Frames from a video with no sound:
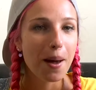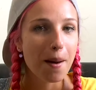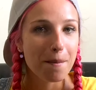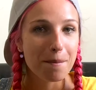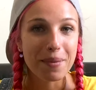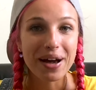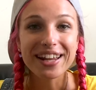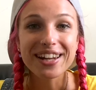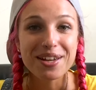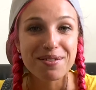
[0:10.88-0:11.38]

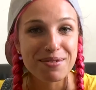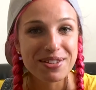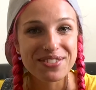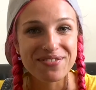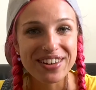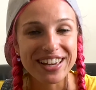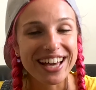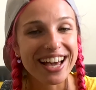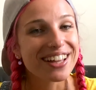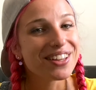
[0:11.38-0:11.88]
My name is
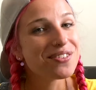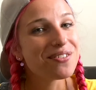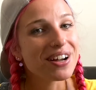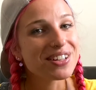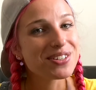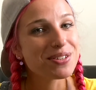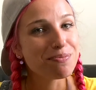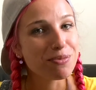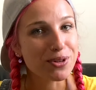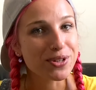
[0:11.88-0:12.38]
Vika and you're
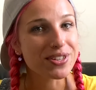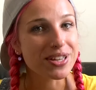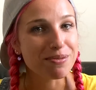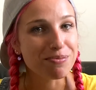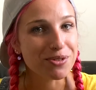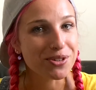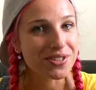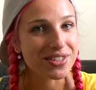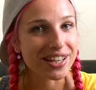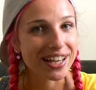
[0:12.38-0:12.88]
watching News and
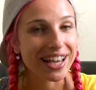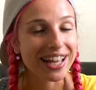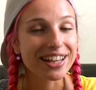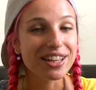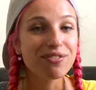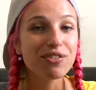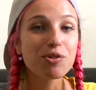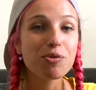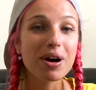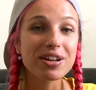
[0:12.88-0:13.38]
Music. And if
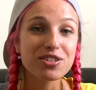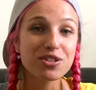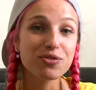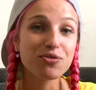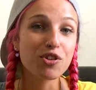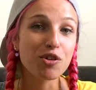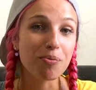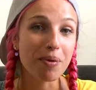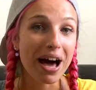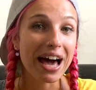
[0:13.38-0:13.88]
you're watching
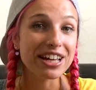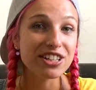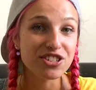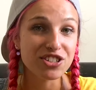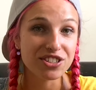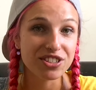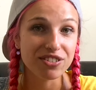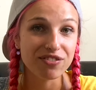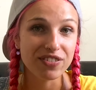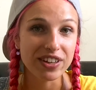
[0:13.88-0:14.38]
from
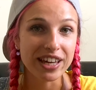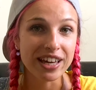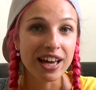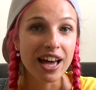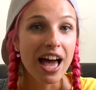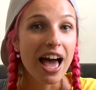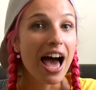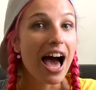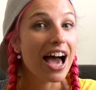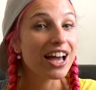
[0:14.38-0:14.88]
IGTV,
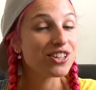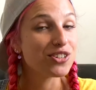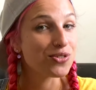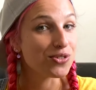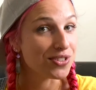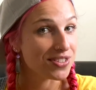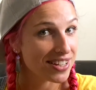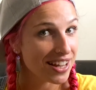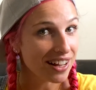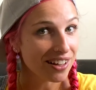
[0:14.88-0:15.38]
I
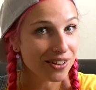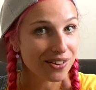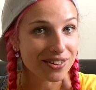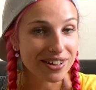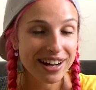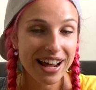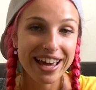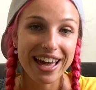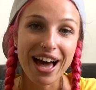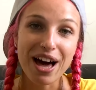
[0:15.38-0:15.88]
should tell you that
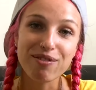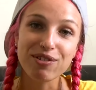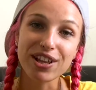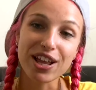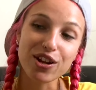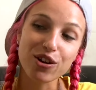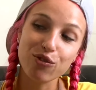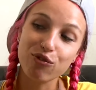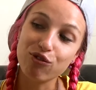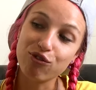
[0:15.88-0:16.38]
I have
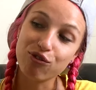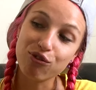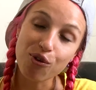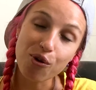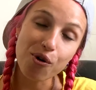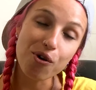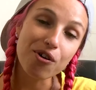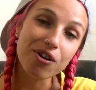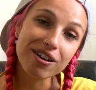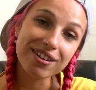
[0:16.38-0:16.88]
another
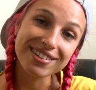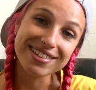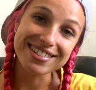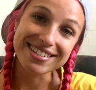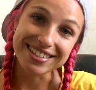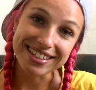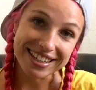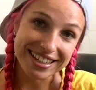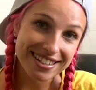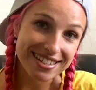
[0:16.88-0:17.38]
4
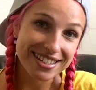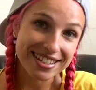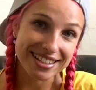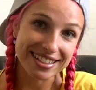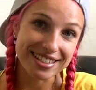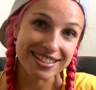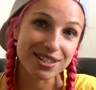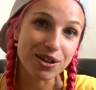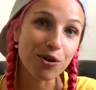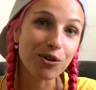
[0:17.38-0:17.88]

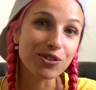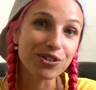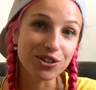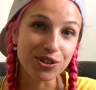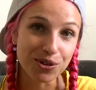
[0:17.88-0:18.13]
seasons on